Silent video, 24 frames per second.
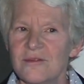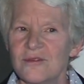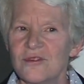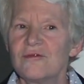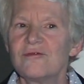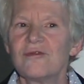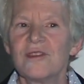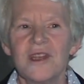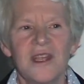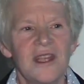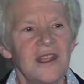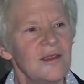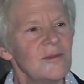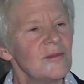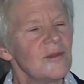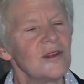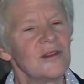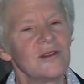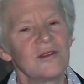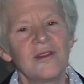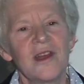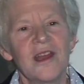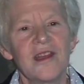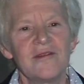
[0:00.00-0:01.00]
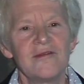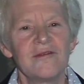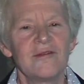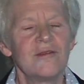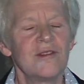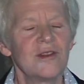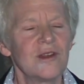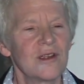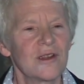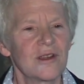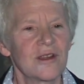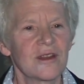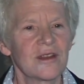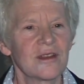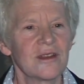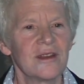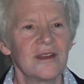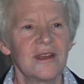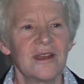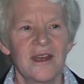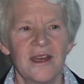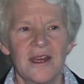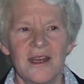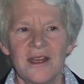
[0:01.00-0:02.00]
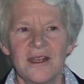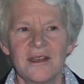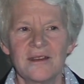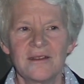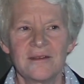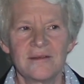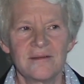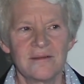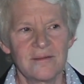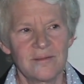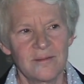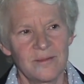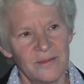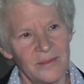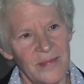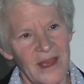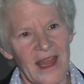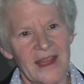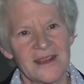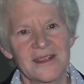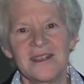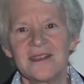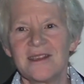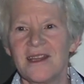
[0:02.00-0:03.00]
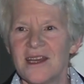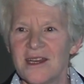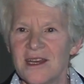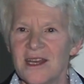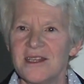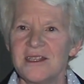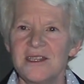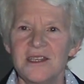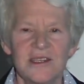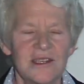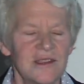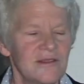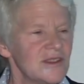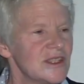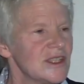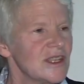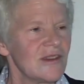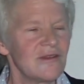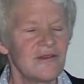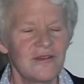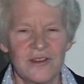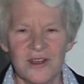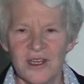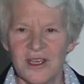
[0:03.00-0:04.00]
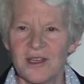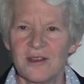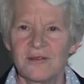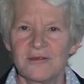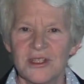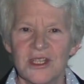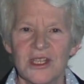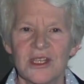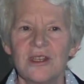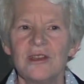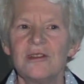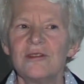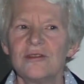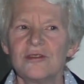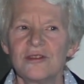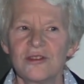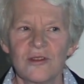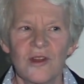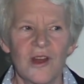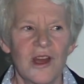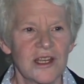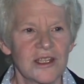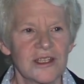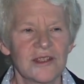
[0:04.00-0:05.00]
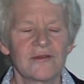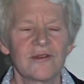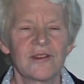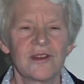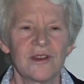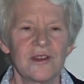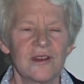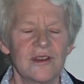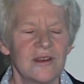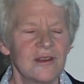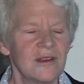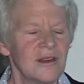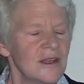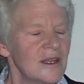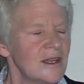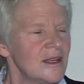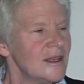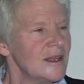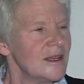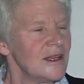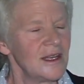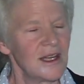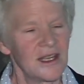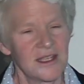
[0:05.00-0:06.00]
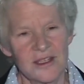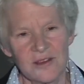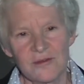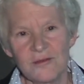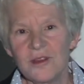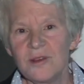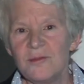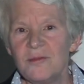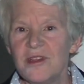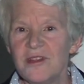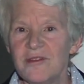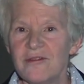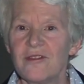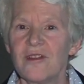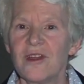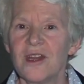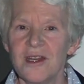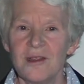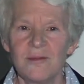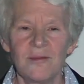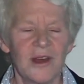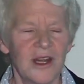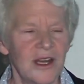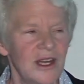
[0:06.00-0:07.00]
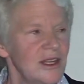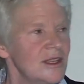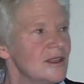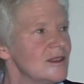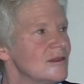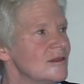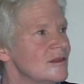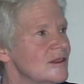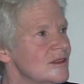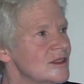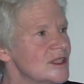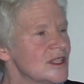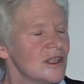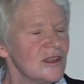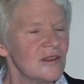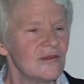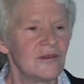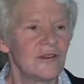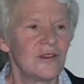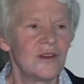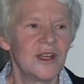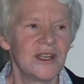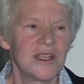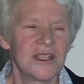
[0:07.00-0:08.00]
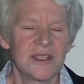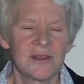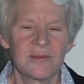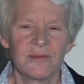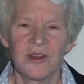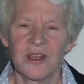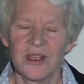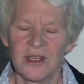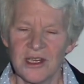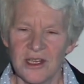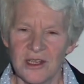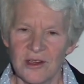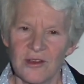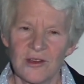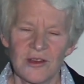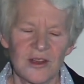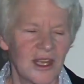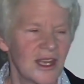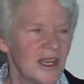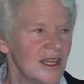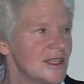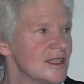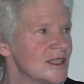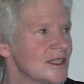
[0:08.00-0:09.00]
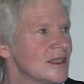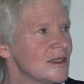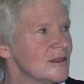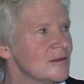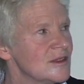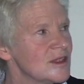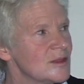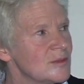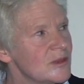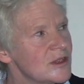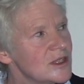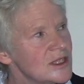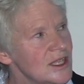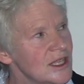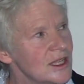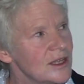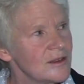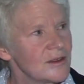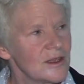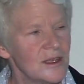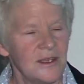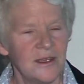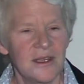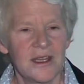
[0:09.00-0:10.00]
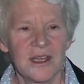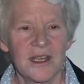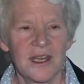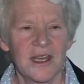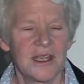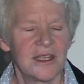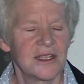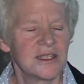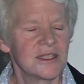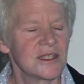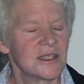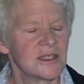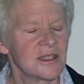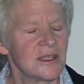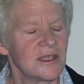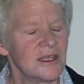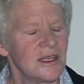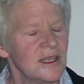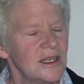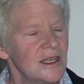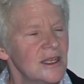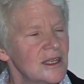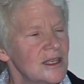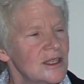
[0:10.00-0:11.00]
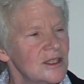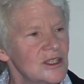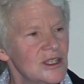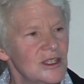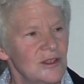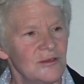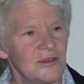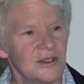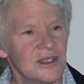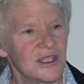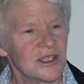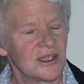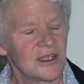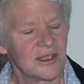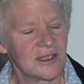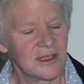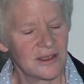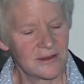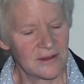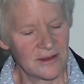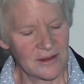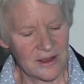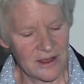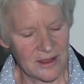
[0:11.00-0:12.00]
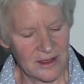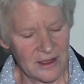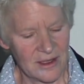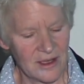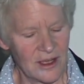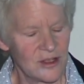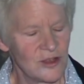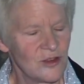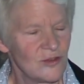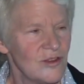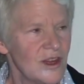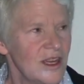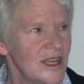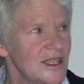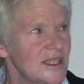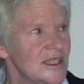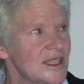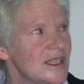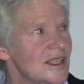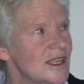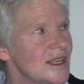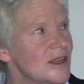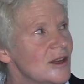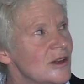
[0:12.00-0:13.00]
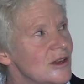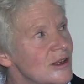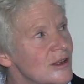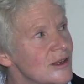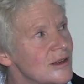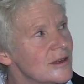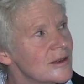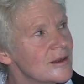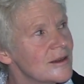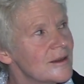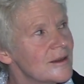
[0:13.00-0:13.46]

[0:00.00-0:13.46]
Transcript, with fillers: dream, her life work, and back to that idea of suffering. It was a huge loss for her, as it would be for anybody to lose their voice, but in her case, it was particularly the case. She was a trained singer.